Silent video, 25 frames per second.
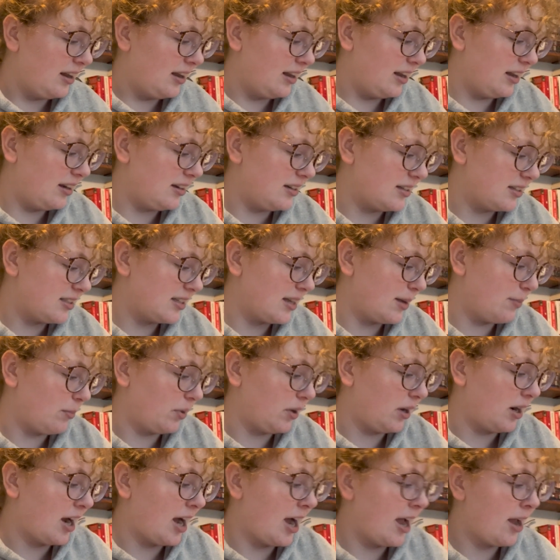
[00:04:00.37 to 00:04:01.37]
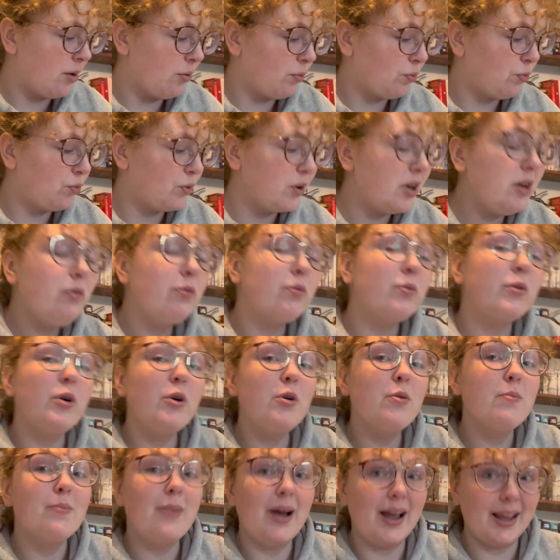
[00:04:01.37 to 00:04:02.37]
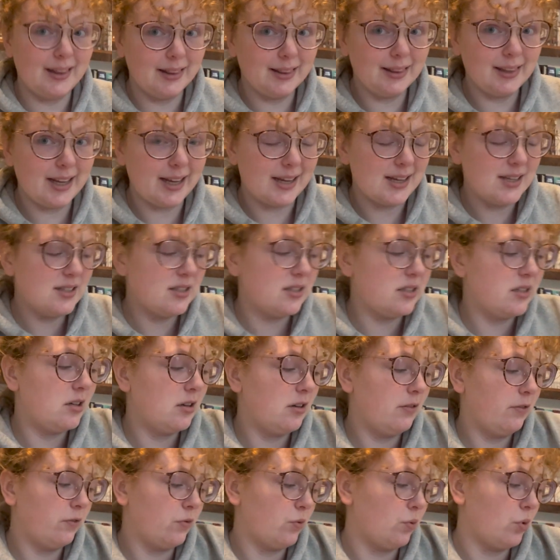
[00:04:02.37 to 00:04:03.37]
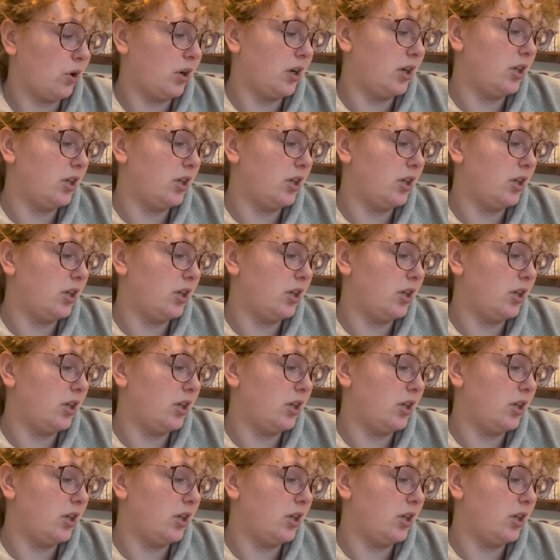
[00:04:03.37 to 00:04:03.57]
in December. I rewrote my list for